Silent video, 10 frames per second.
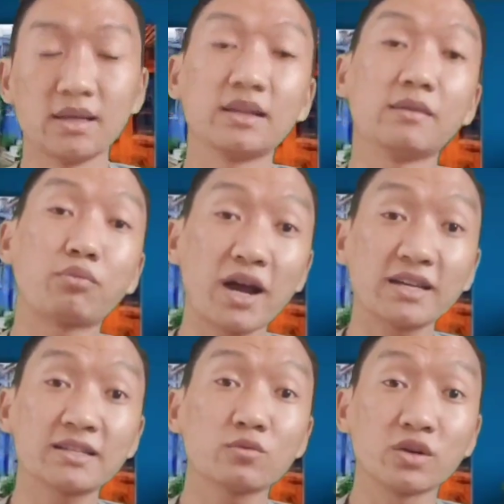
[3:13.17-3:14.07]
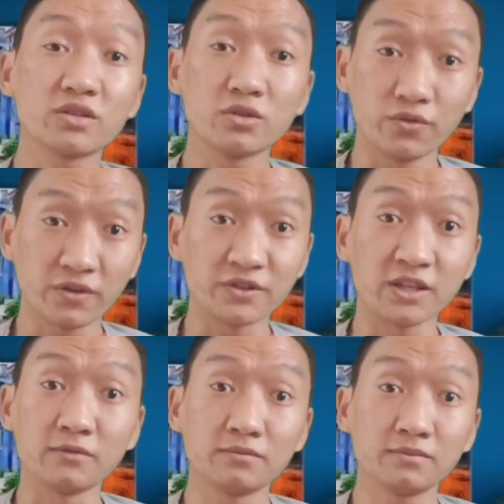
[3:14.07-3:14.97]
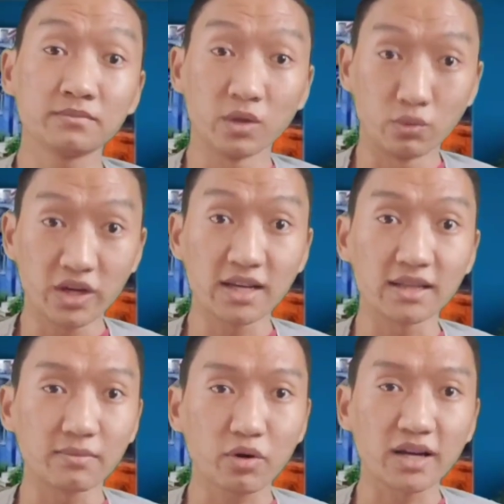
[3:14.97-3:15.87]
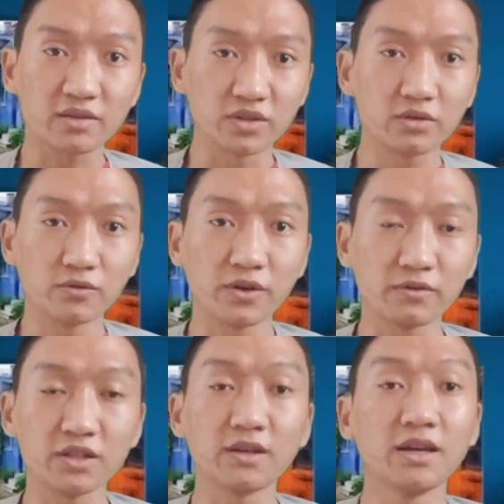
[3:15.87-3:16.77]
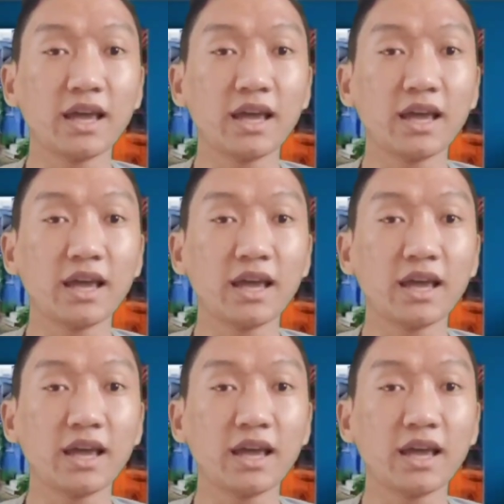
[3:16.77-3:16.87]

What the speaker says: the price was 250. Really, the price was 250.